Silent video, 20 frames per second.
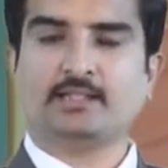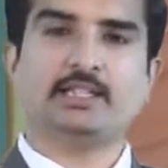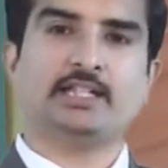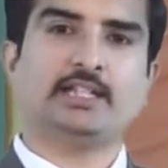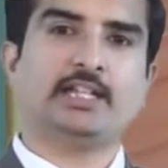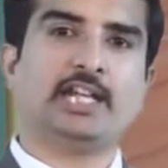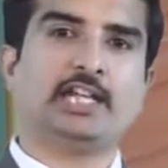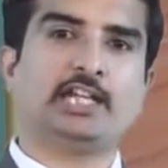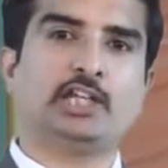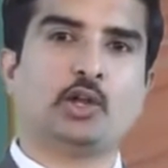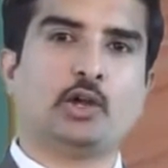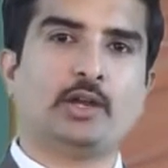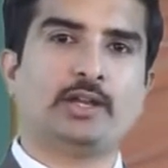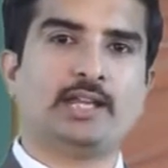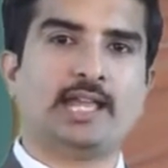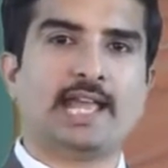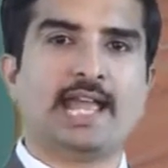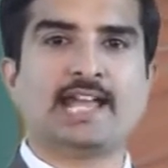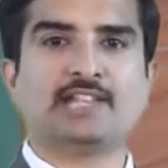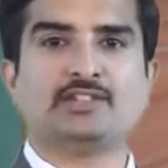the
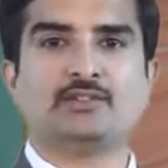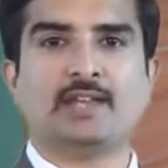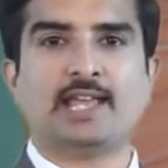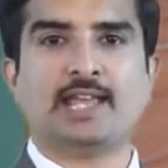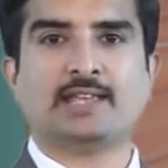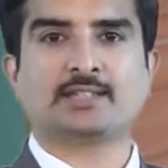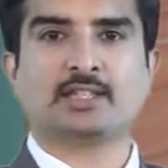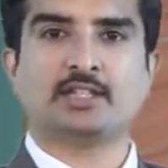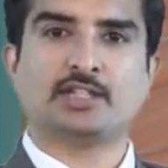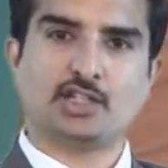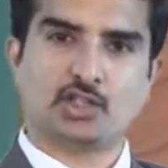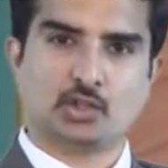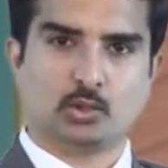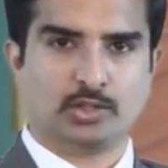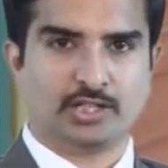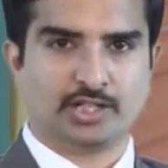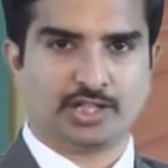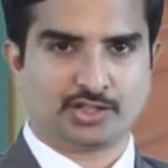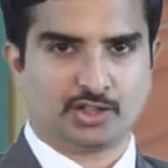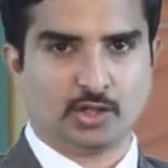deltoid as well as the
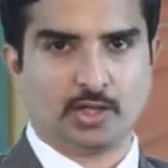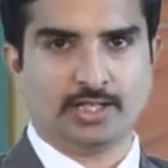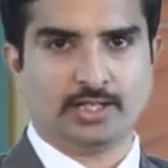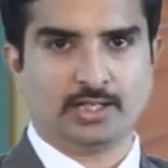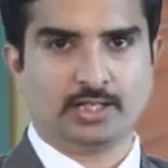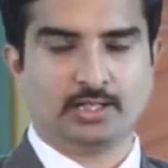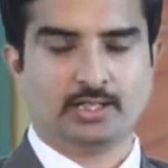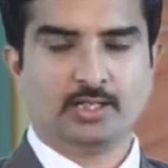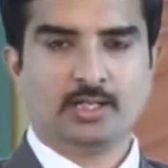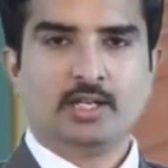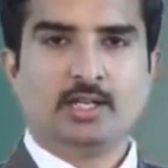shoulder joint.